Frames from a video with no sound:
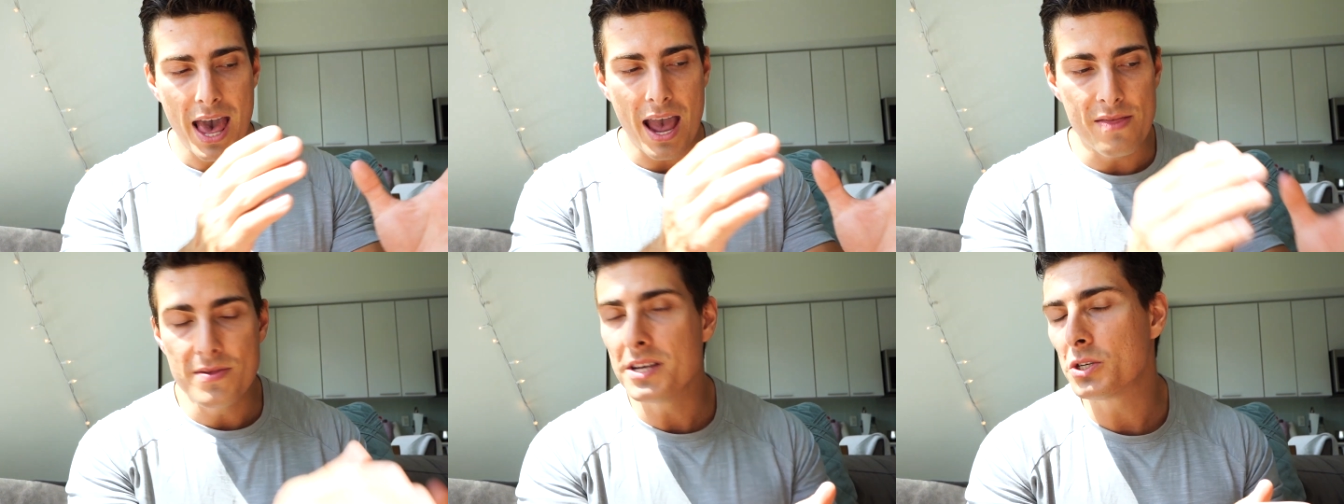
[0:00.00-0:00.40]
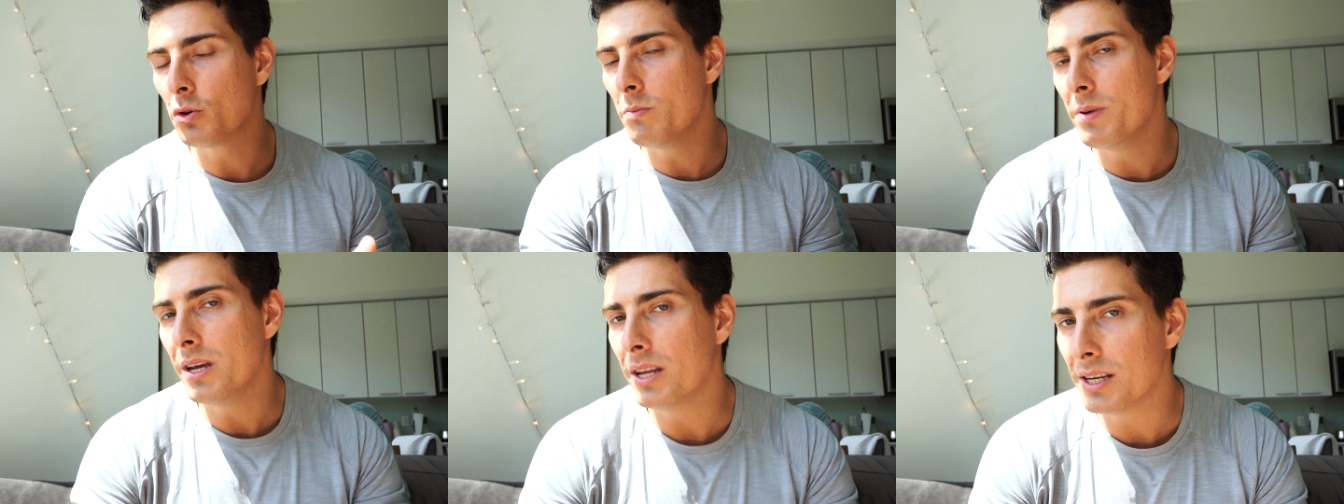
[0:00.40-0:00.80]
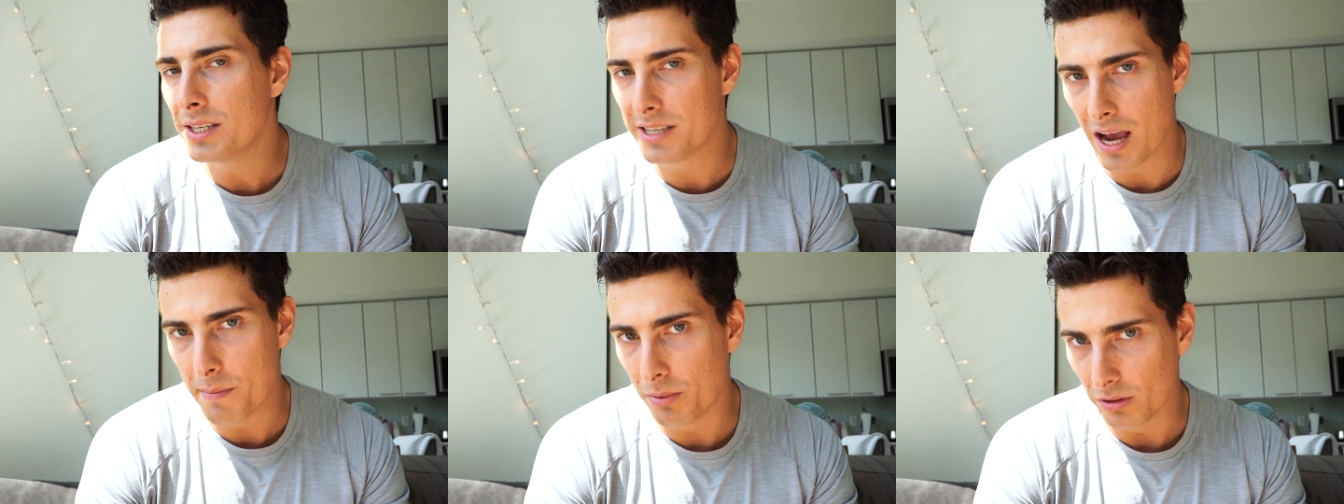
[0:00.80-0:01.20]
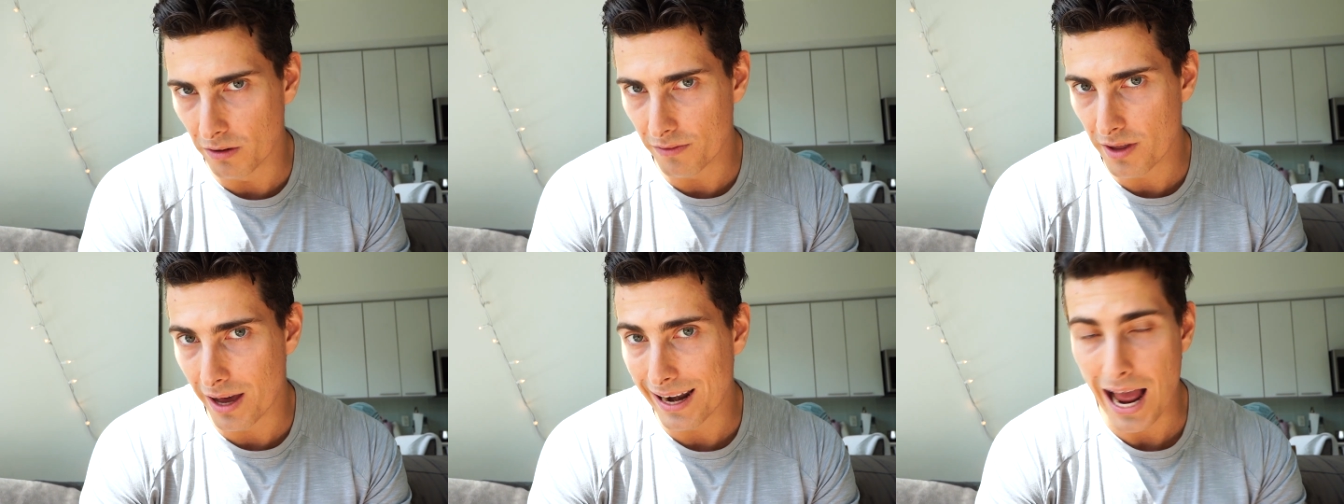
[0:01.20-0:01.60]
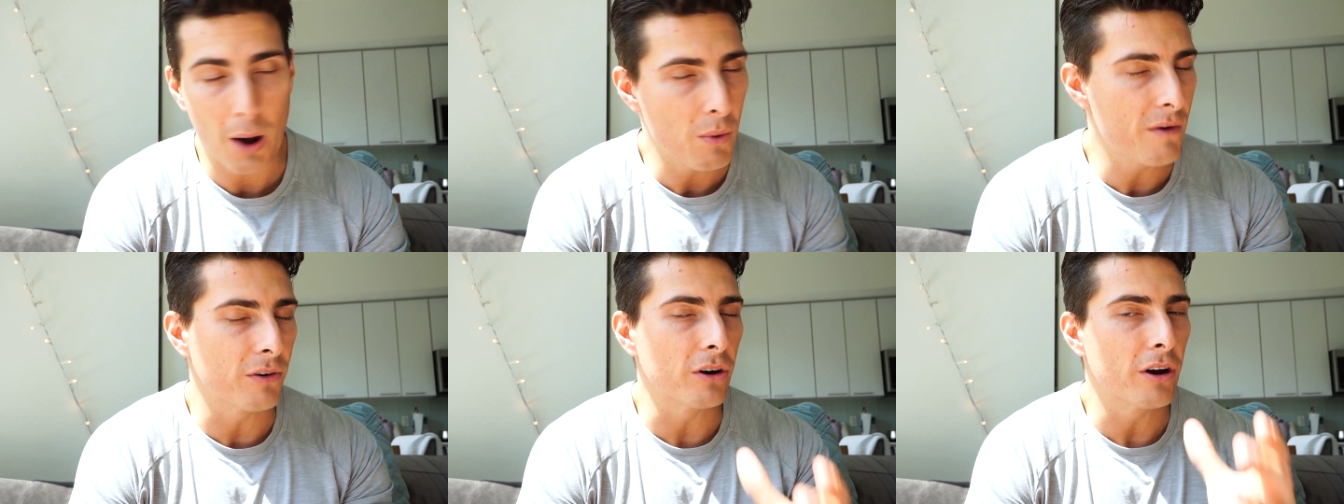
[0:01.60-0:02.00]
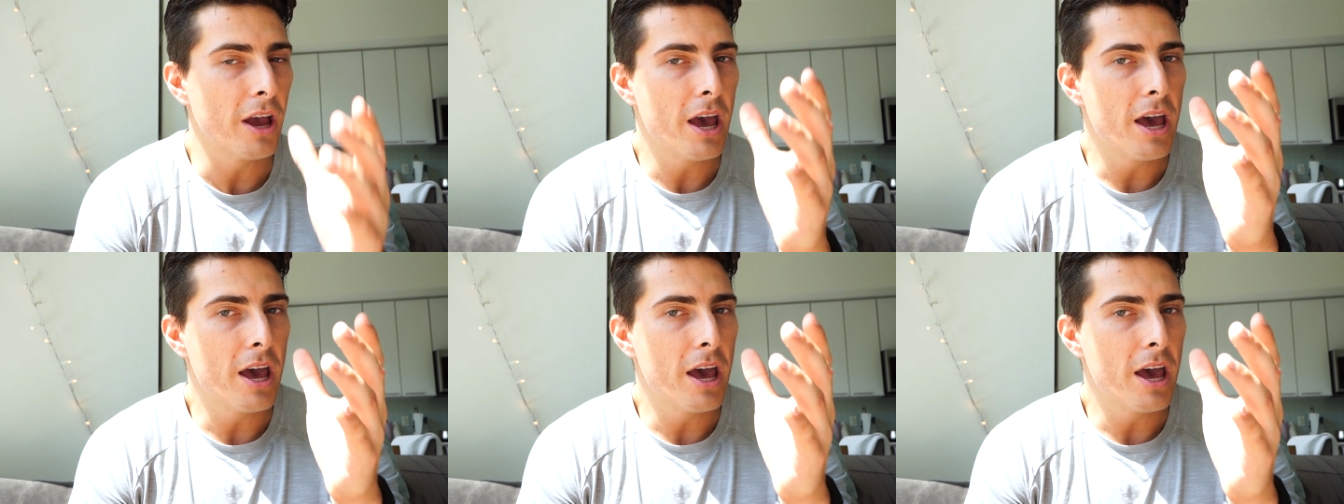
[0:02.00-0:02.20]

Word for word: and this would be an example of that. However,